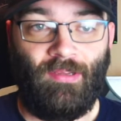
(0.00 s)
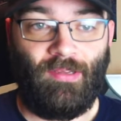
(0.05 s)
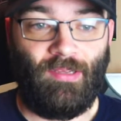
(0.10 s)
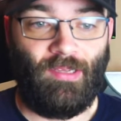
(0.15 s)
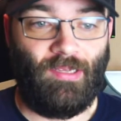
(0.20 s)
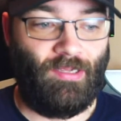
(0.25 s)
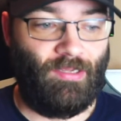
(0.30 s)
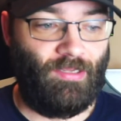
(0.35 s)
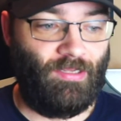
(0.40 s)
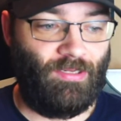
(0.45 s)

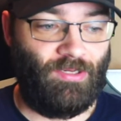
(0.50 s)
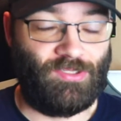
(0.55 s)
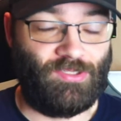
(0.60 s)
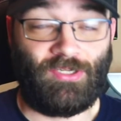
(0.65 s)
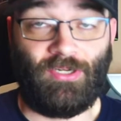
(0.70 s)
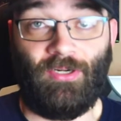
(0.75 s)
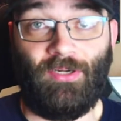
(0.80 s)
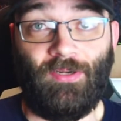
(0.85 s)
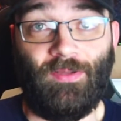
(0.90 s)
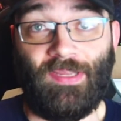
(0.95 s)
It is
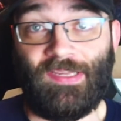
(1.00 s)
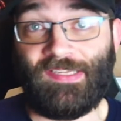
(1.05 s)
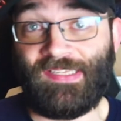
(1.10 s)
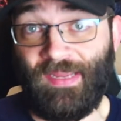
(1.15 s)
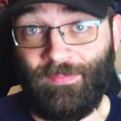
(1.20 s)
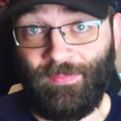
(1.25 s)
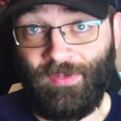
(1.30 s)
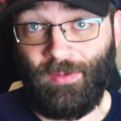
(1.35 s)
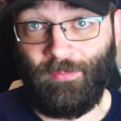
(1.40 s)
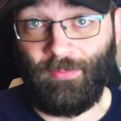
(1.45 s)
currently
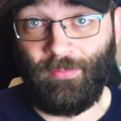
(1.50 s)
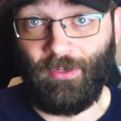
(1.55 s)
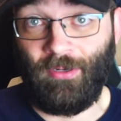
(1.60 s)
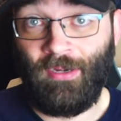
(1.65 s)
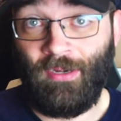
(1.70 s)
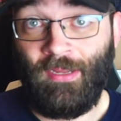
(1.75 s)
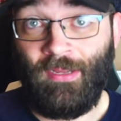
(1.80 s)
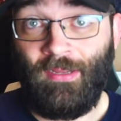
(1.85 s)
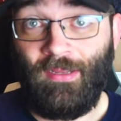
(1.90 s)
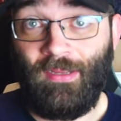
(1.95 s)

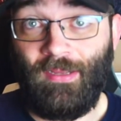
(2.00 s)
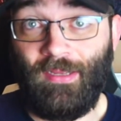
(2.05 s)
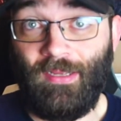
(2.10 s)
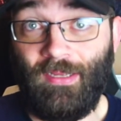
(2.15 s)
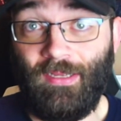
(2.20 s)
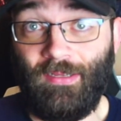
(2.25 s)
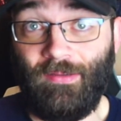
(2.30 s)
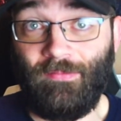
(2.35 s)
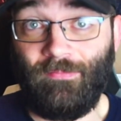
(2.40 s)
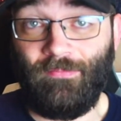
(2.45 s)
September.
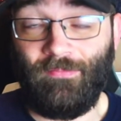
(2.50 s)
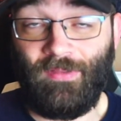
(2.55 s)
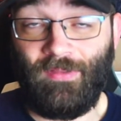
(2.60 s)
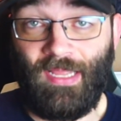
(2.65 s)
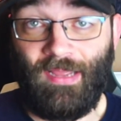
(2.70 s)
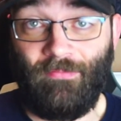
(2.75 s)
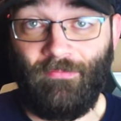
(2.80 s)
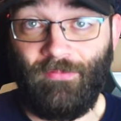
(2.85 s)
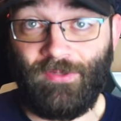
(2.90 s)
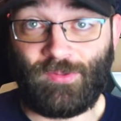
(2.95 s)

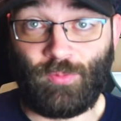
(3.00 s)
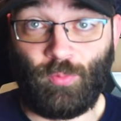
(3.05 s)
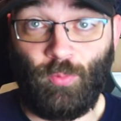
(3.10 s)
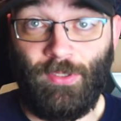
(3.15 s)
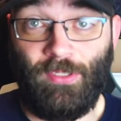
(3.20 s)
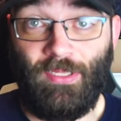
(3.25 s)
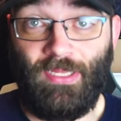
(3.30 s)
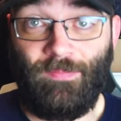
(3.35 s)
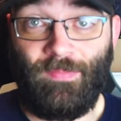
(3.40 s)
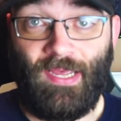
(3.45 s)
That was
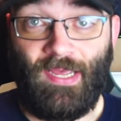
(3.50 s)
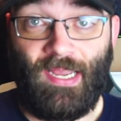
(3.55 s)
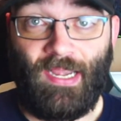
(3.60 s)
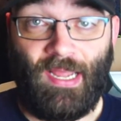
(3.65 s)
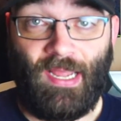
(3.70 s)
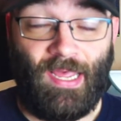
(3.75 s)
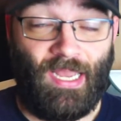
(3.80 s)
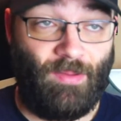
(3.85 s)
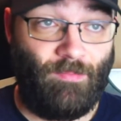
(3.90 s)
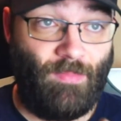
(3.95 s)
really bad.
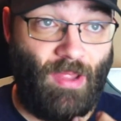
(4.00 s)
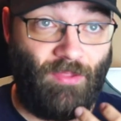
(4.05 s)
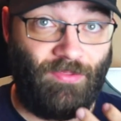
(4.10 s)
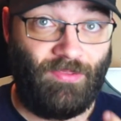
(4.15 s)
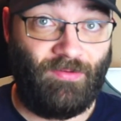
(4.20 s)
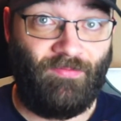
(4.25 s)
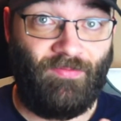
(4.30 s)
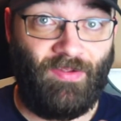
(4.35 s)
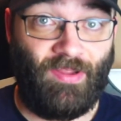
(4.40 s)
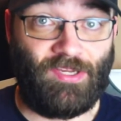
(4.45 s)
I had a mouth
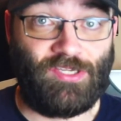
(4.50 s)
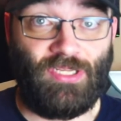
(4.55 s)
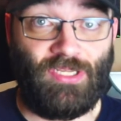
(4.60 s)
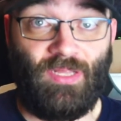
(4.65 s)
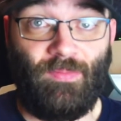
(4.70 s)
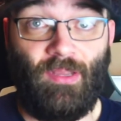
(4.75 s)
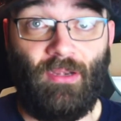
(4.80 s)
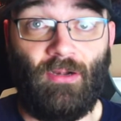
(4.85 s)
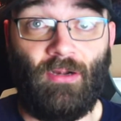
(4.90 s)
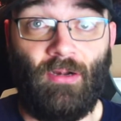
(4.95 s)
infection
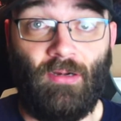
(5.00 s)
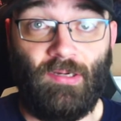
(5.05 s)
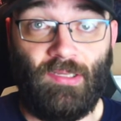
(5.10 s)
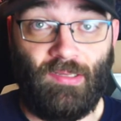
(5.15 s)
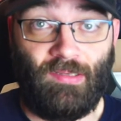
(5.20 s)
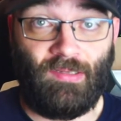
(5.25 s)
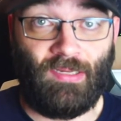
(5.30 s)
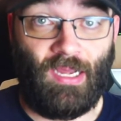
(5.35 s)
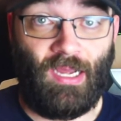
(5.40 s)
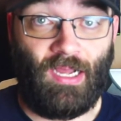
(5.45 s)
that made it hurt
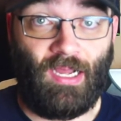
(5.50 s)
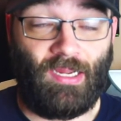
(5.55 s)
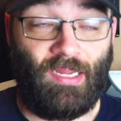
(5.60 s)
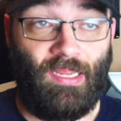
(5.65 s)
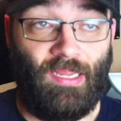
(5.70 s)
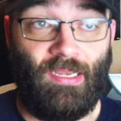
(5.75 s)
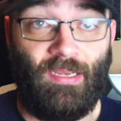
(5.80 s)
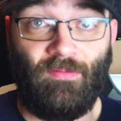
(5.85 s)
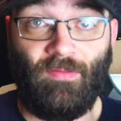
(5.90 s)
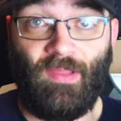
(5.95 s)
to talk,
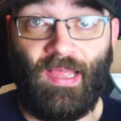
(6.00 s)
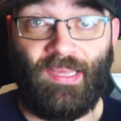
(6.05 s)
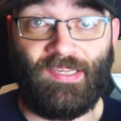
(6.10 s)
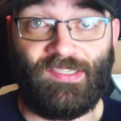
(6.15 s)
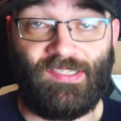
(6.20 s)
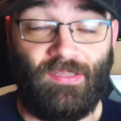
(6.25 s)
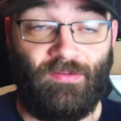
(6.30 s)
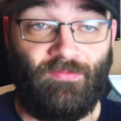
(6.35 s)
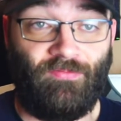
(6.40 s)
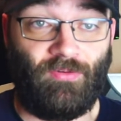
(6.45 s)
and it
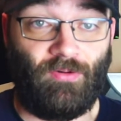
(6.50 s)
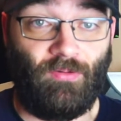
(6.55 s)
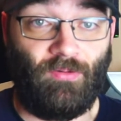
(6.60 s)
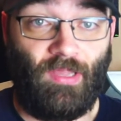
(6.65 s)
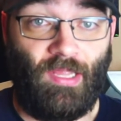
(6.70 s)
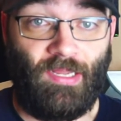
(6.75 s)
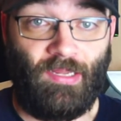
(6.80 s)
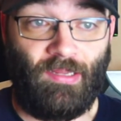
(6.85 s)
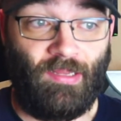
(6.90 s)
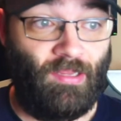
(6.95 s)
lasted for
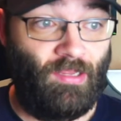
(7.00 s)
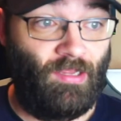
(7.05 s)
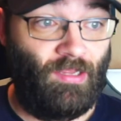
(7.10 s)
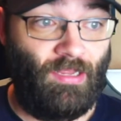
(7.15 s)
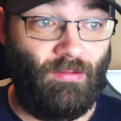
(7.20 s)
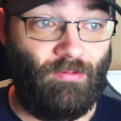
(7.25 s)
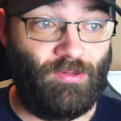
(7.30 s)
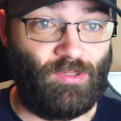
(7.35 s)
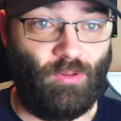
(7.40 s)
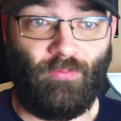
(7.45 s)
it
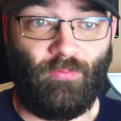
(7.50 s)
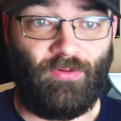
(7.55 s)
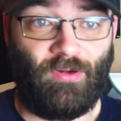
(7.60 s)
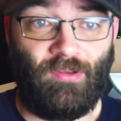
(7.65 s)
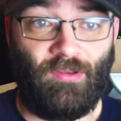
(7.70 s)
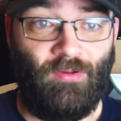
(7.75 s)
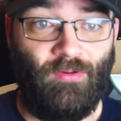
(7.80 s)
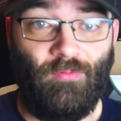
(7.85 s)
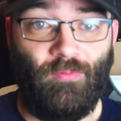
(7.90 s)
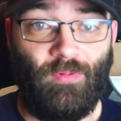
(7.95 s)
was over
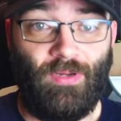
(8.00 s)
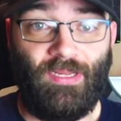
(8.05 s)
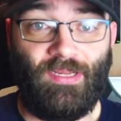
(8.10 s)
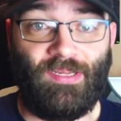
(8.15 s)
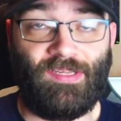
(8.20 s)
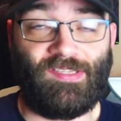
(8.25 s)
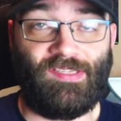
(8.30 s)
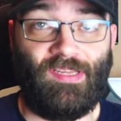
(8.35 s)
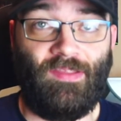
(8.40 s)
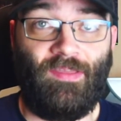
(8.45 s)
2
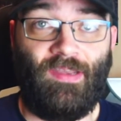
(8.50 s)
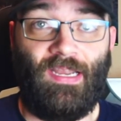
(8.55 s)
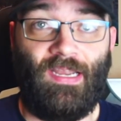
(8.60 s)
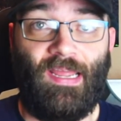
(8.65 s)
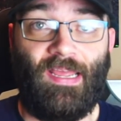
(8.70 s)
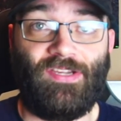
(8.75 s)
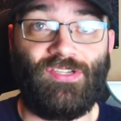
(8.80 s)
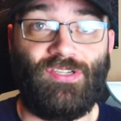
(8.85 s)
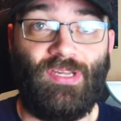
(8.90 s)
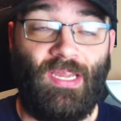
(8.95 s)
weeks, and then I
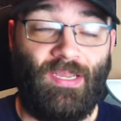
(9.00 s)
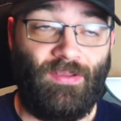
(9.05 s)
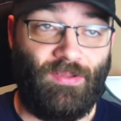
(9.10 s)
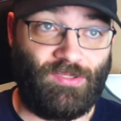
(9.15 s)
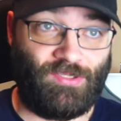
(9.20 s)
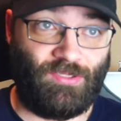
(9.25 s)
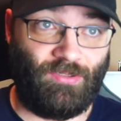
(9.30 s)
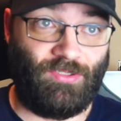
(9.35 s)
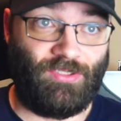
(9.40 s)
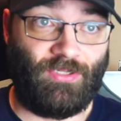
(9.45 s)
actually had the
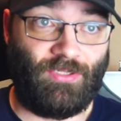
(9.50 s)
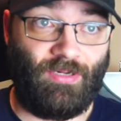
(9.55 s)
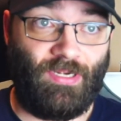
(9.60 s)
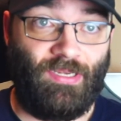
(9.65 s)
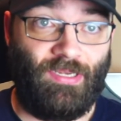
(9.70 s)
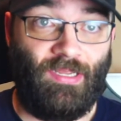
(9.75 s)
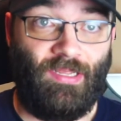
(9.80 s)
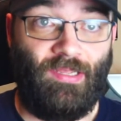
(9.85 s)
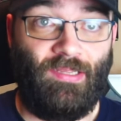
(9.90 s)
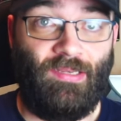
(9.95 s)
surgery
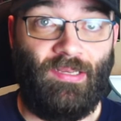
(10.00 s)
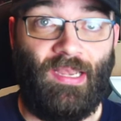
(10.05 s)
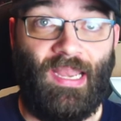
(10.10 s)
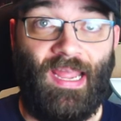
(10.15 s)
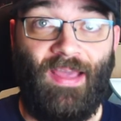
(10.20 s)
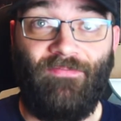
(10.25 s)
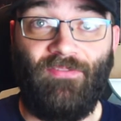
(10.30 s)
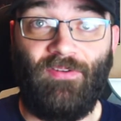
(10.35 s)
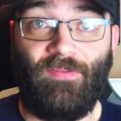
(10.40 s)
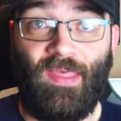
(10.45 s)
done, and
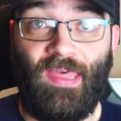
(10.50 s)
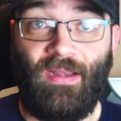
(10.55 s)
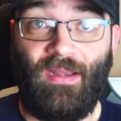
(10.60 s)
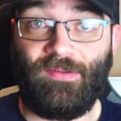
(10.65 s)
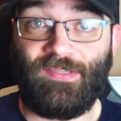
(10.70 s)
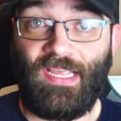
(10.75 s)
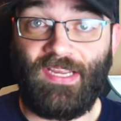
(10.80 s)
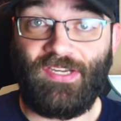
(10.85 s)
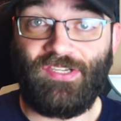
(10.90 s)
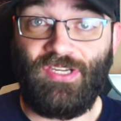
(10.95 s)
after that, I
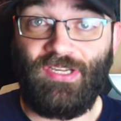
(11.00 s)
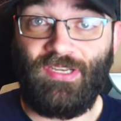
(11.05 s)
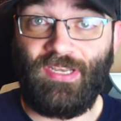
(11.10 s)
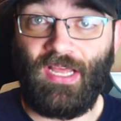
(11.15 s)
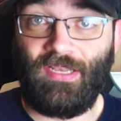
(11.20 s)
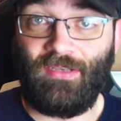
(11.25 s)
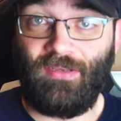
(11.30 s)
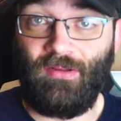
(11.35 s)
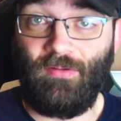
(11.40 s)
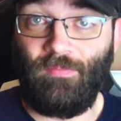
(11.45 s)
was actually
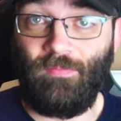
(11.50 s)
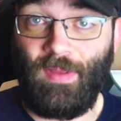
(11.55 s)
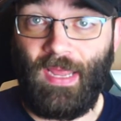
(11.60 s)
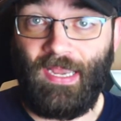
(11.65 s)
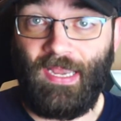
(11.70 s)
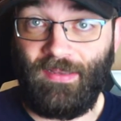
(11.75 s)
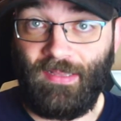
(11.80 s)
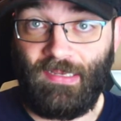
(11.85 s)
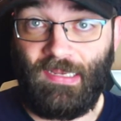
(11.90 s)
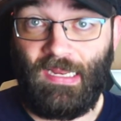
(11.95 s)
not too
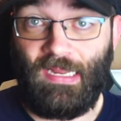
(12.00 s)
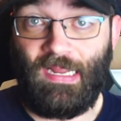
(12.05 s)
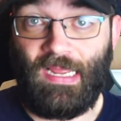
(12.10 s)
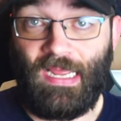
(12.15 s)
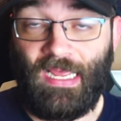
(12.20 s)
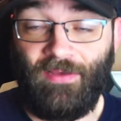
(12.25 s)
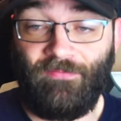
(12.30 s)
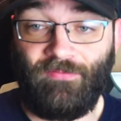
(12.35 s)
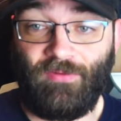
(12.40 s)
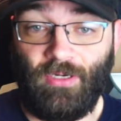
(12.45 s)
bad the day
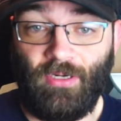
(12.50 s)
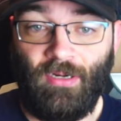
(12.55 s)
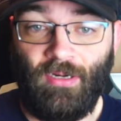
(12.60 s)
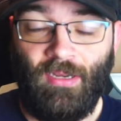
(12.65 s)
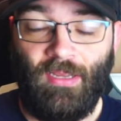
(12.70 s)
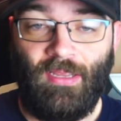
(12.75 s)
after.